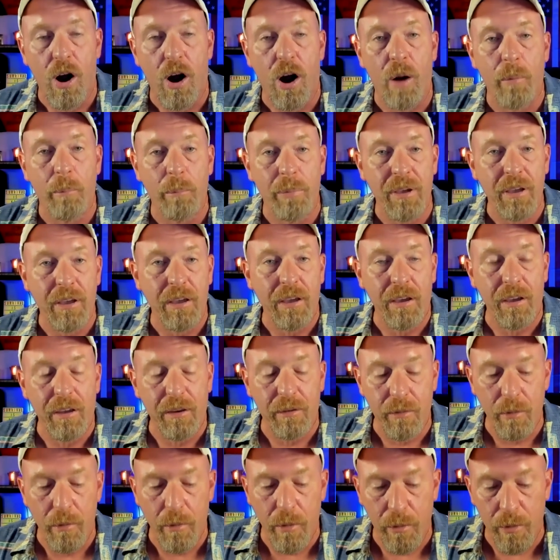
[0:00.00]
are
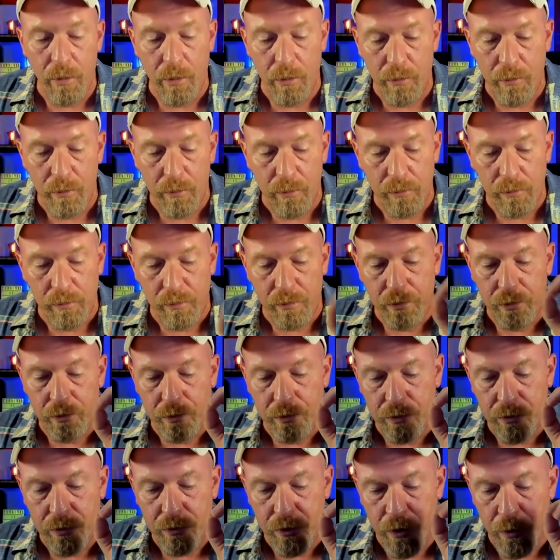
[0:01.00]
being
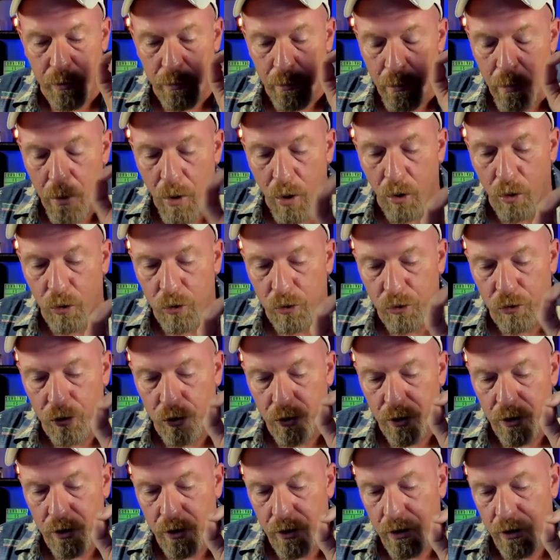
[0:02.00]
the most